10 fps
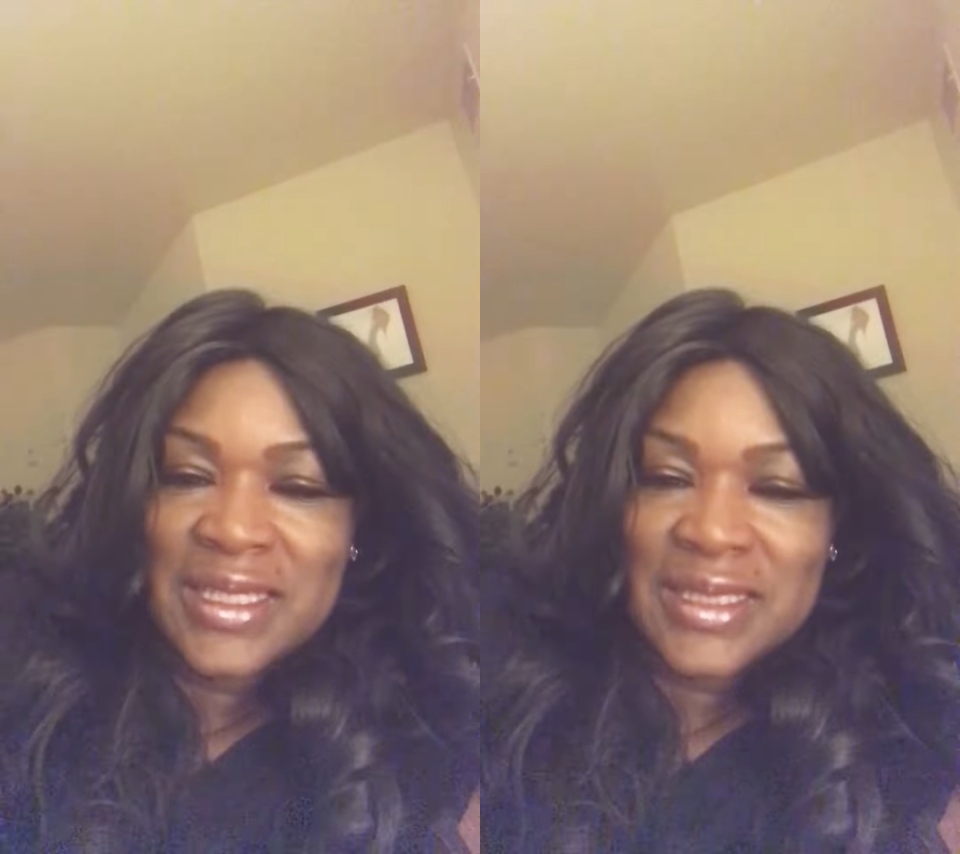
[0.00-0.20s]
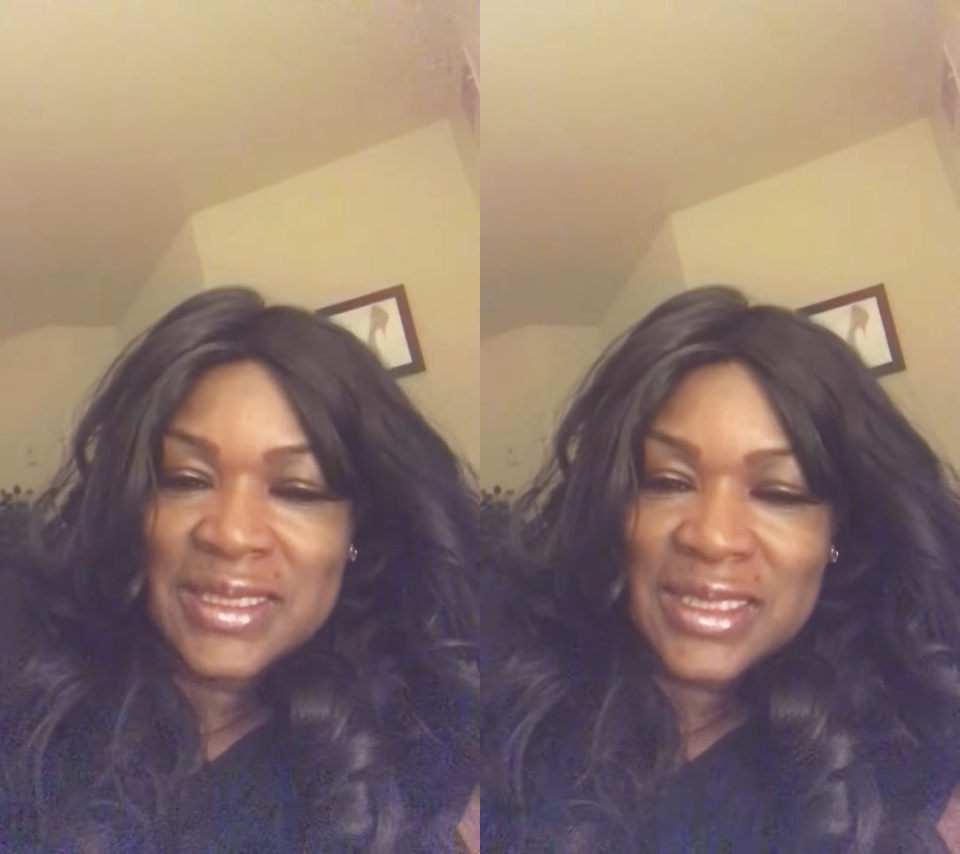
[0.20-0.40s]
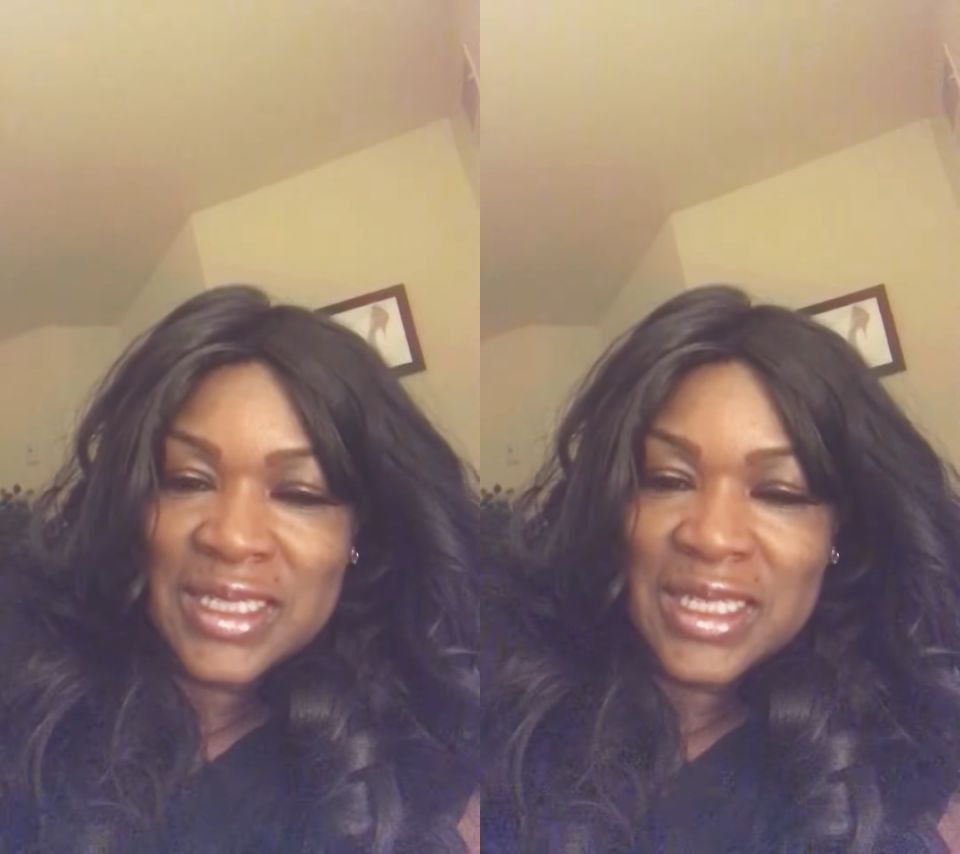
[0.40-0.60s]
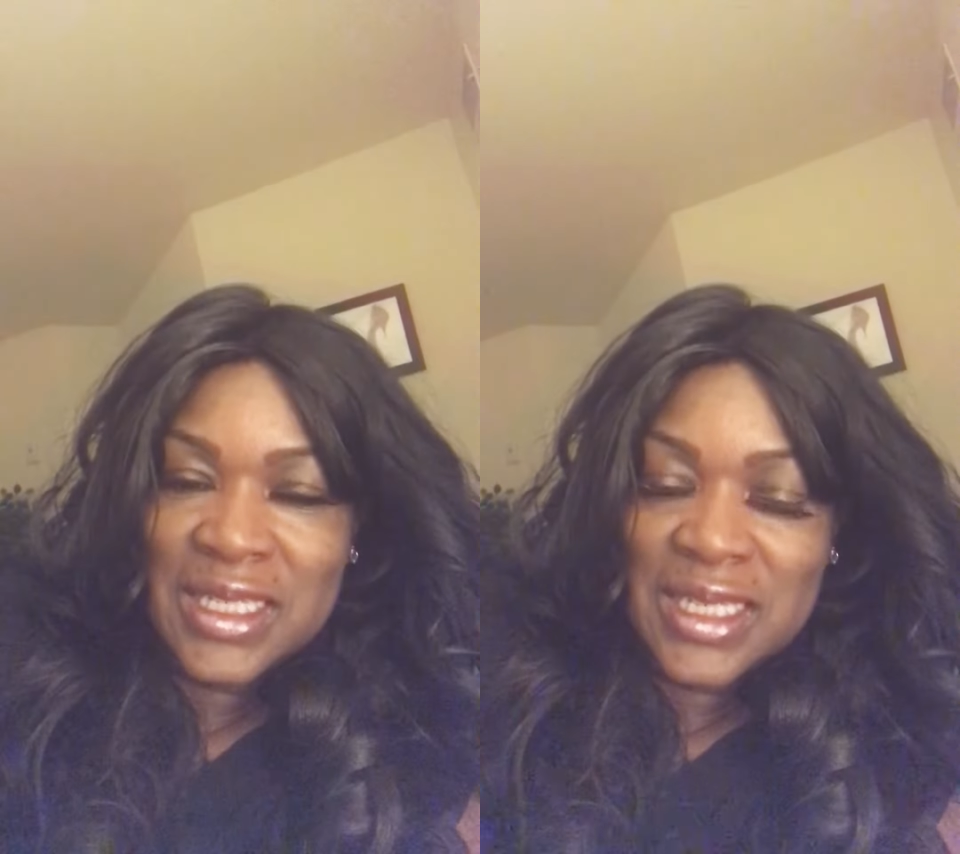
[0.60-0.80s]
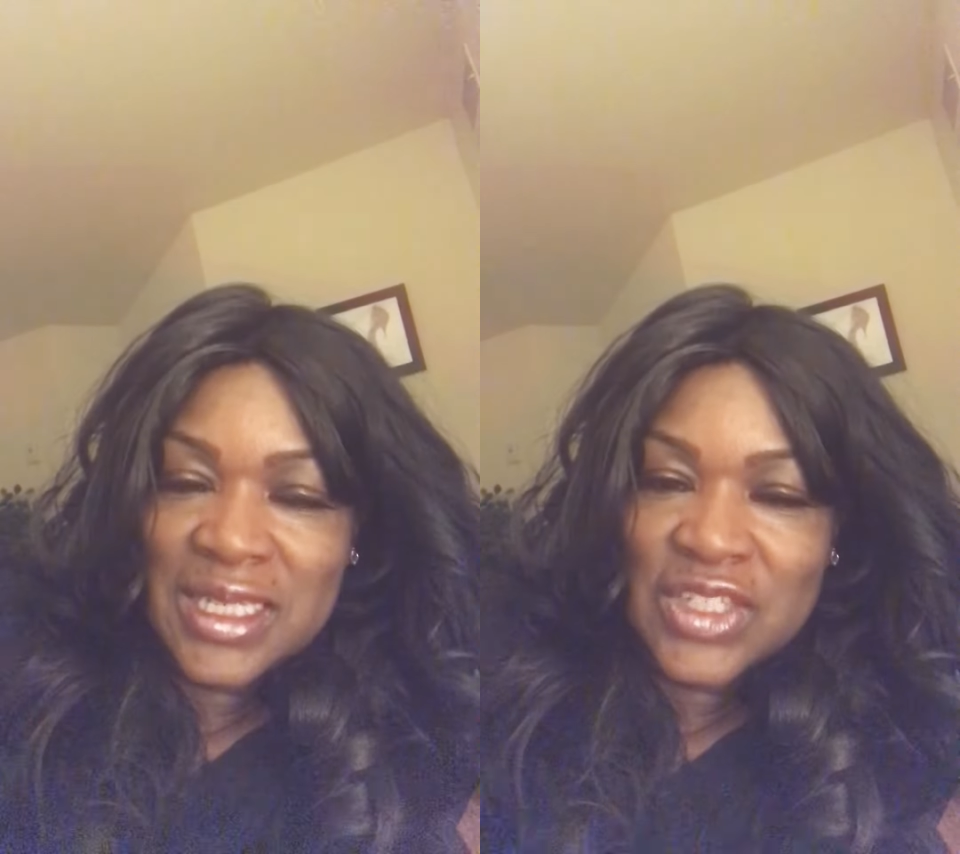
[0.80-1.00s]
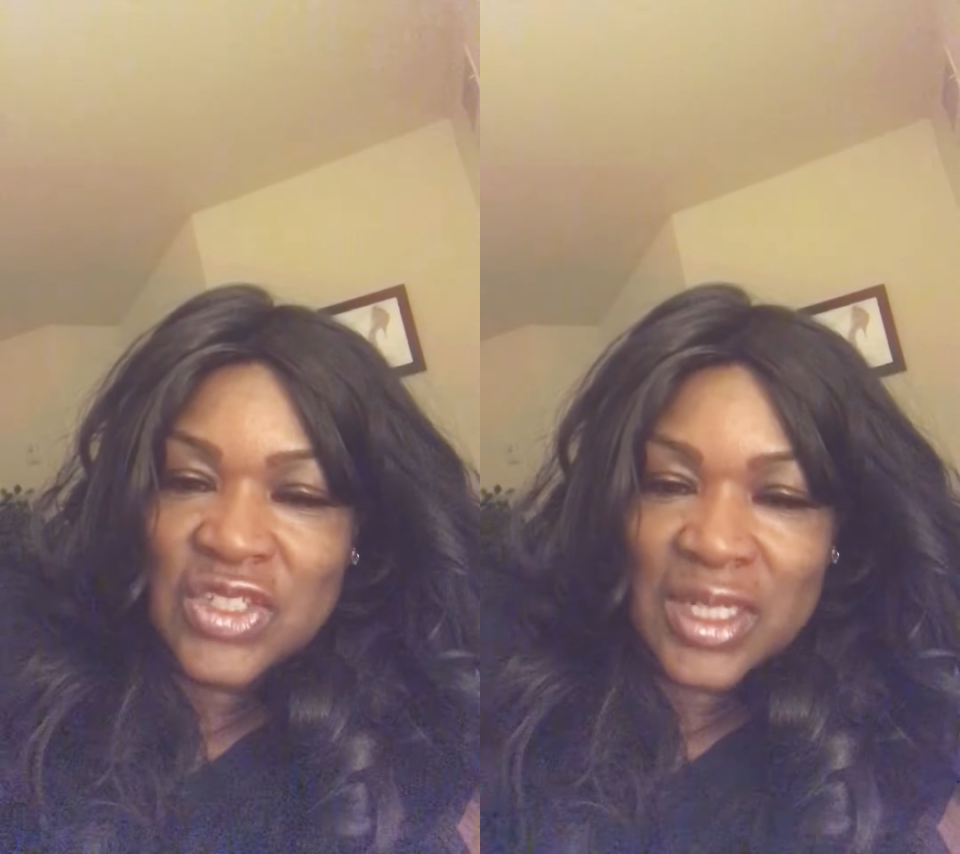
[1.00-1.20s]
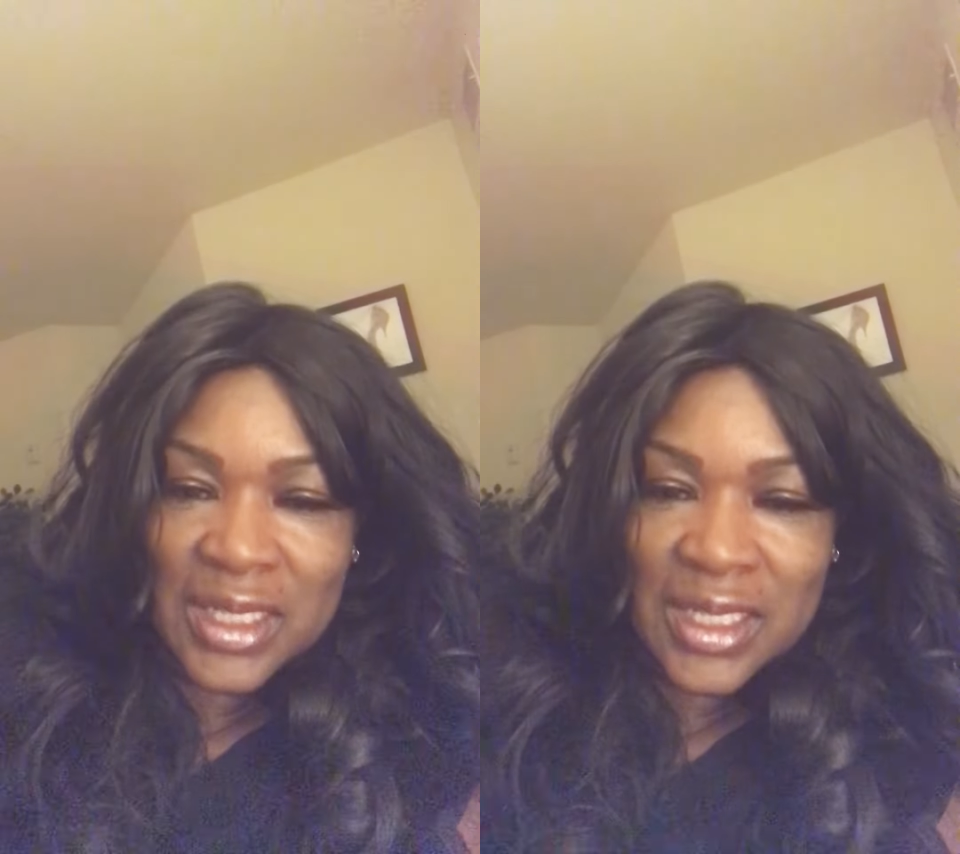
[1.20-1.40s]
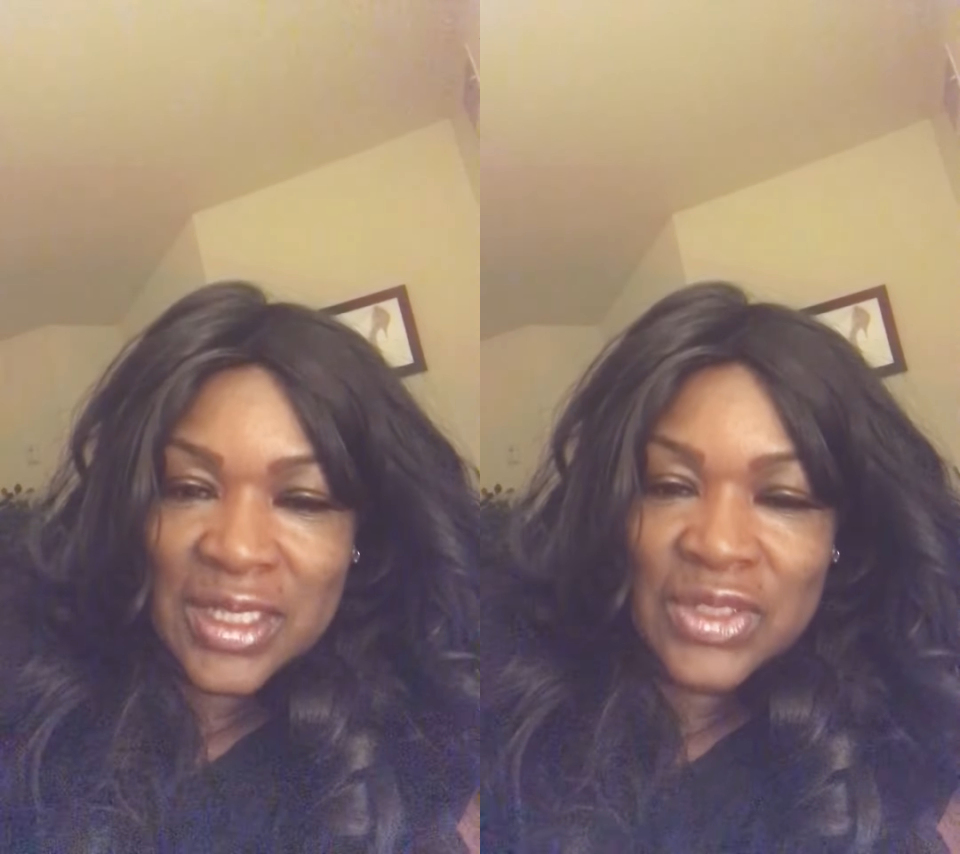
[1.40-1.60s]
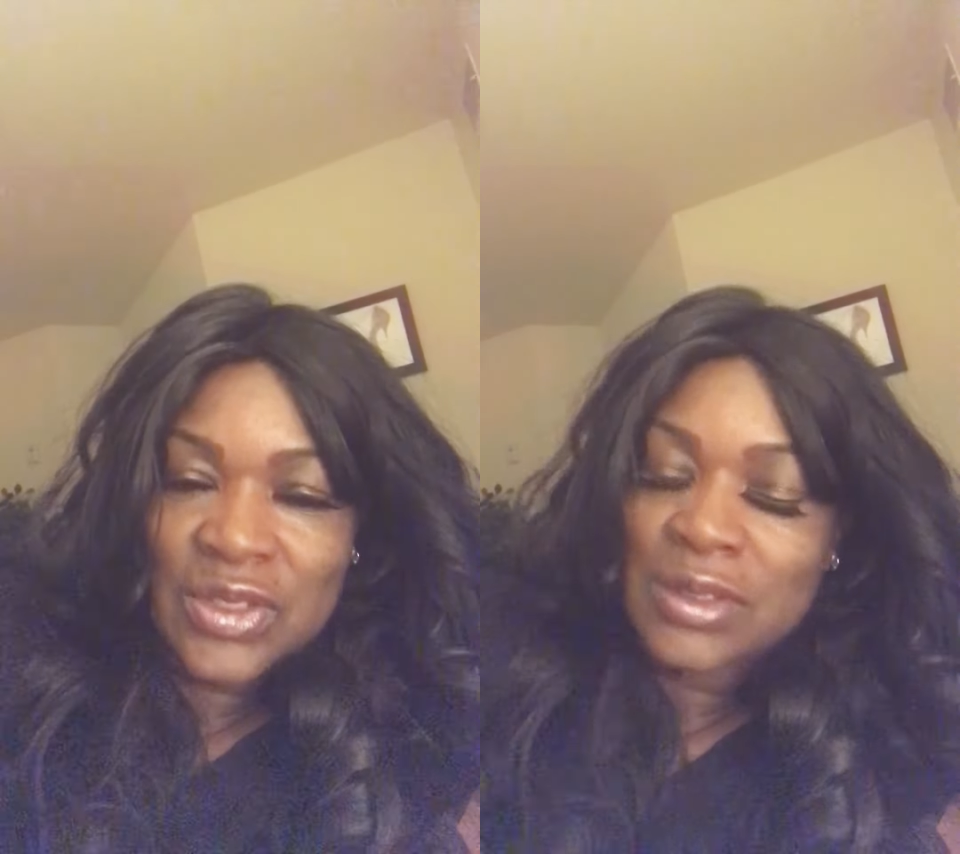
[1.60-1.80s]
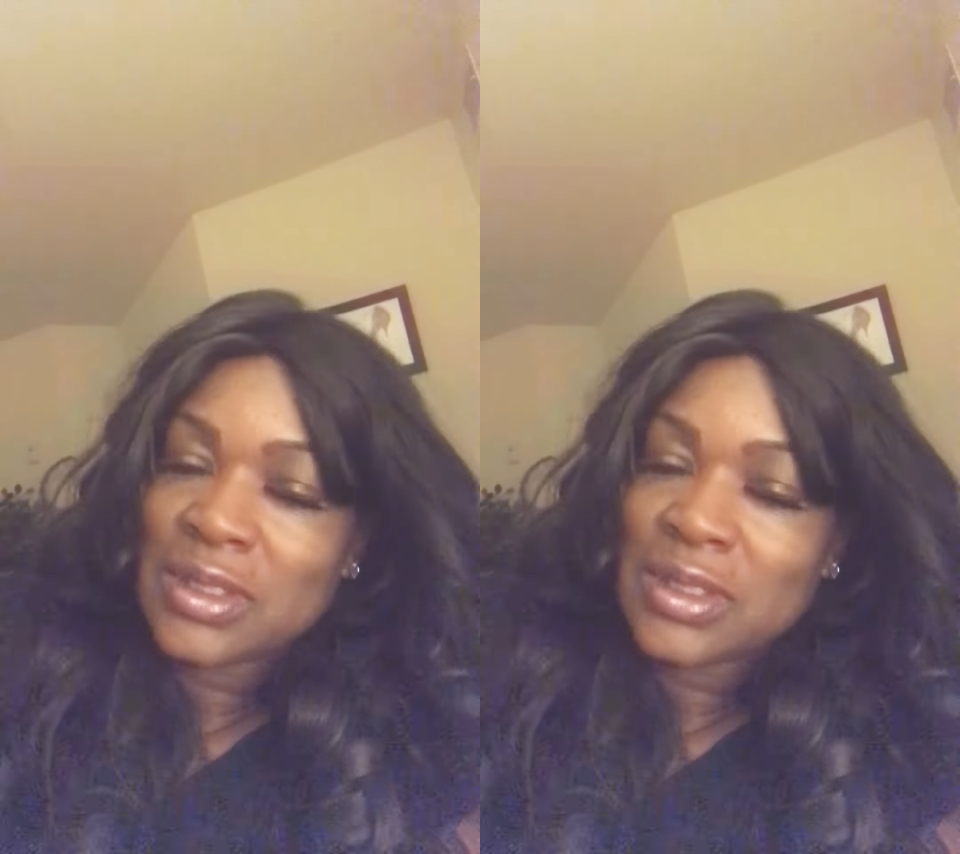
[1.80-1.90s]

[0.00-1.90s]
Sister Kiki done changed,